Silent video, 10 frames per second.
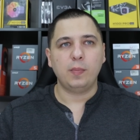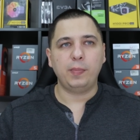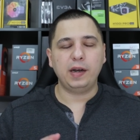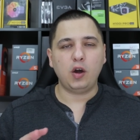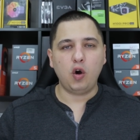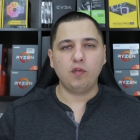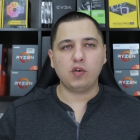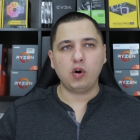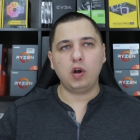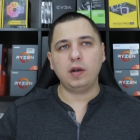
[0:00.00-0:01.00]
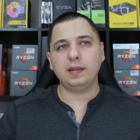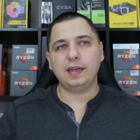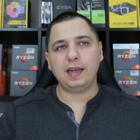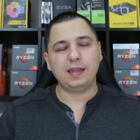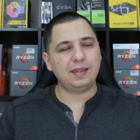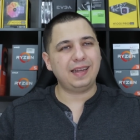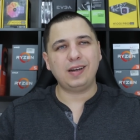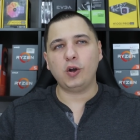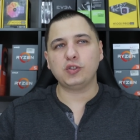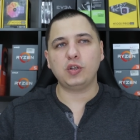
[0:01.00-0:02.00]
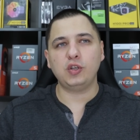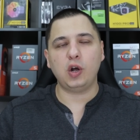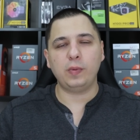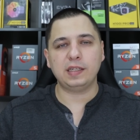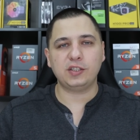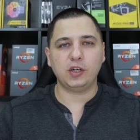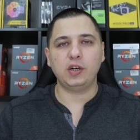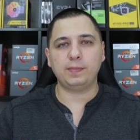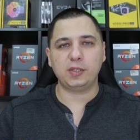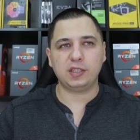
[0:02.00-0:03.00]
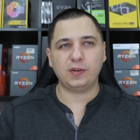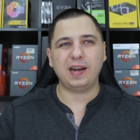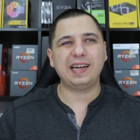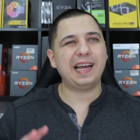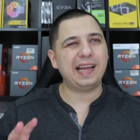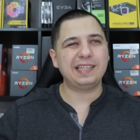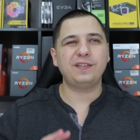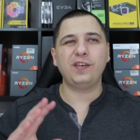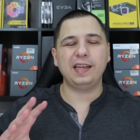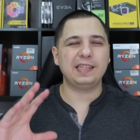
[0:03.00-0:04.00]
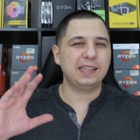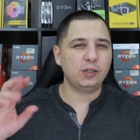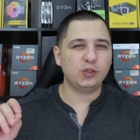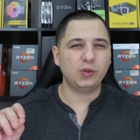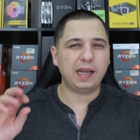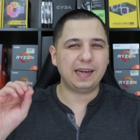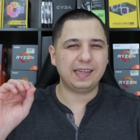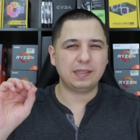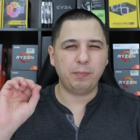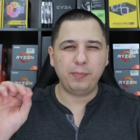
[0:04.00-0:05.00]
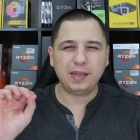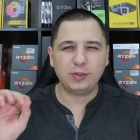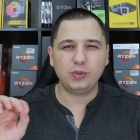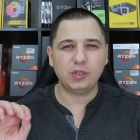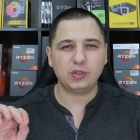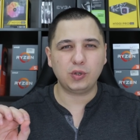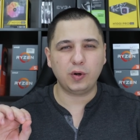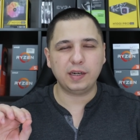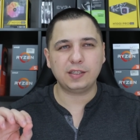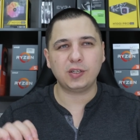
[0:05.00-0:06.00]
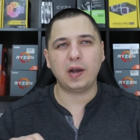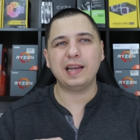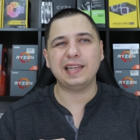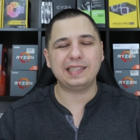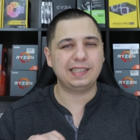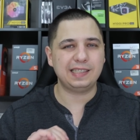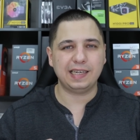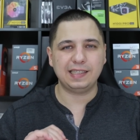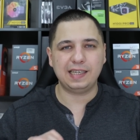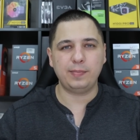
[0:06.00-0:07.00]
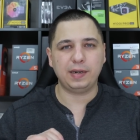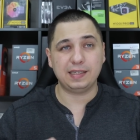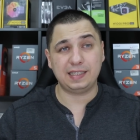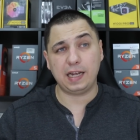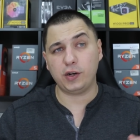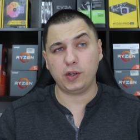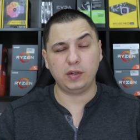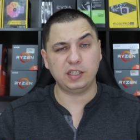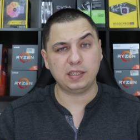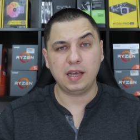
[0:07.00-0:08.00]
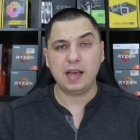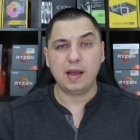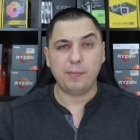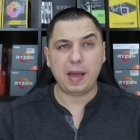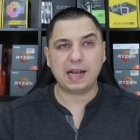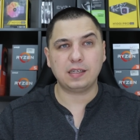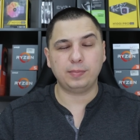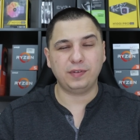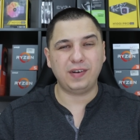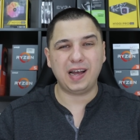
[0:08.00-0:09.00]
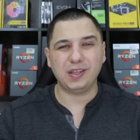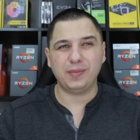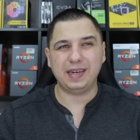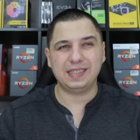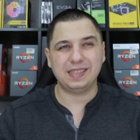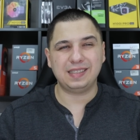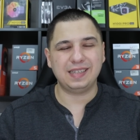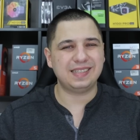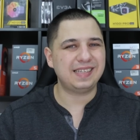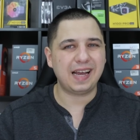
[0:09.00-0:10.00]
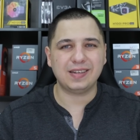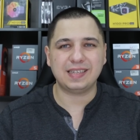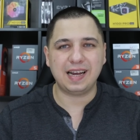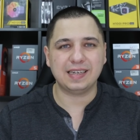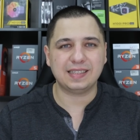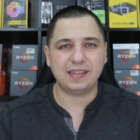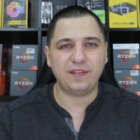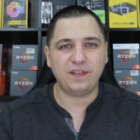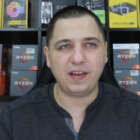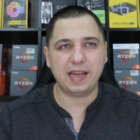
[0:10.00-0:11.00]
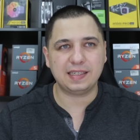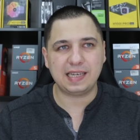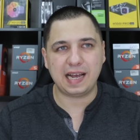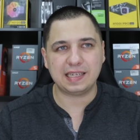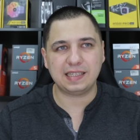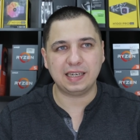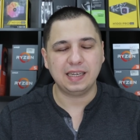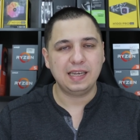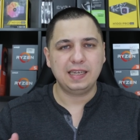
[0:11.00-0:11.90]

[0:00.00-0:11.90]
But overall, and also, you know, when it's turned up to surround, I, I just feel it gets a little too loud and gets a bit too distorted. So I, I just like to keep it on stereo and just max up the volume. And it just, it sounds honestly fantastic.